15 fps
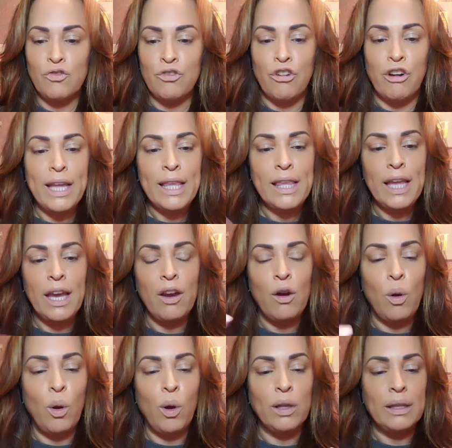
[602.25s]
right
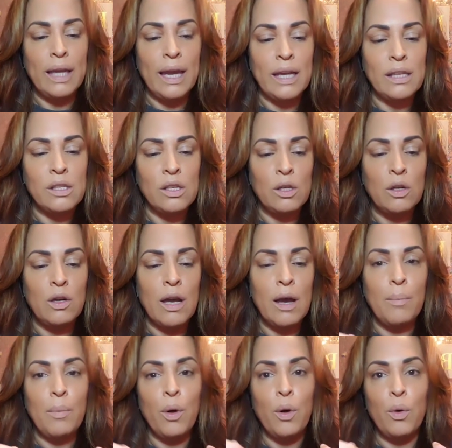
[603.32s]
there all day till you
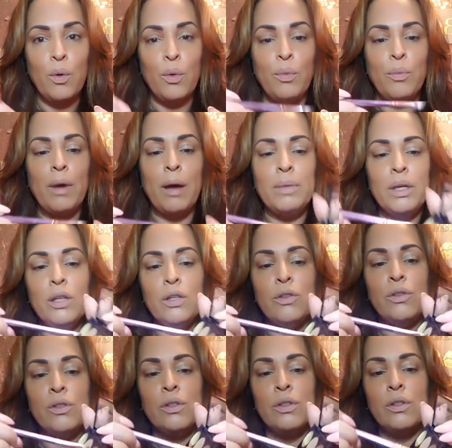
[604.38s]
come home.
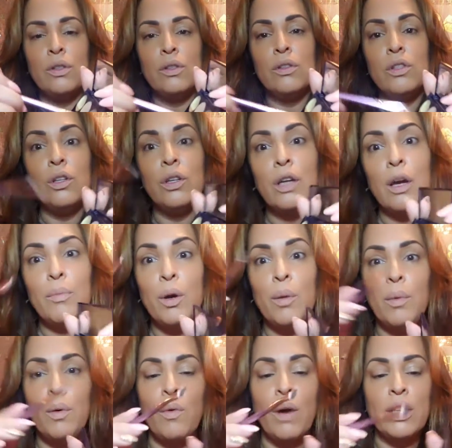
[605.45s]
Till you come home
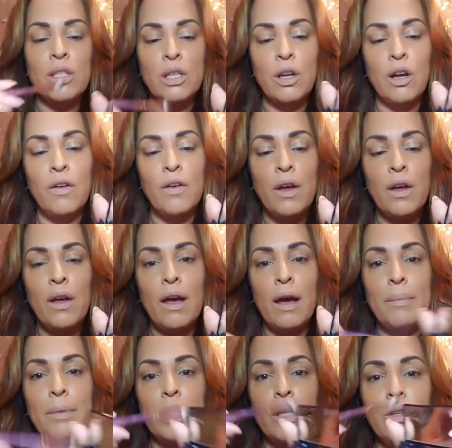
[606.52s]
and wash it off.
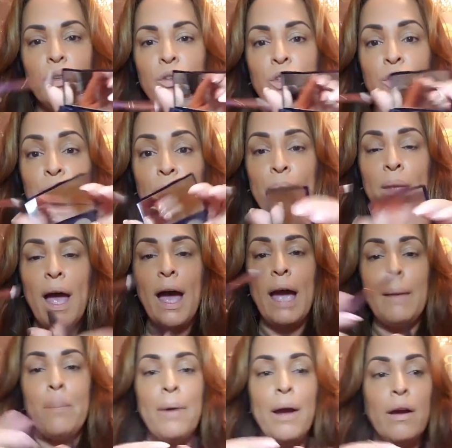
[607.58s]
I'm going to use from the
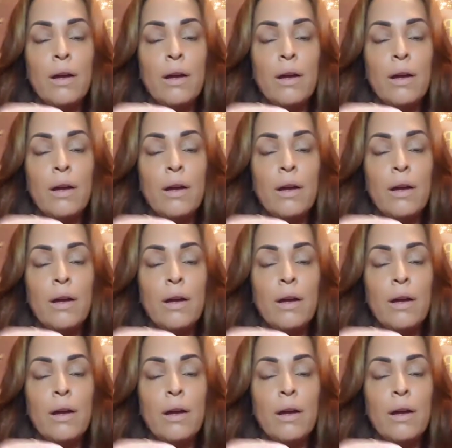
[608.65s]
eyebrow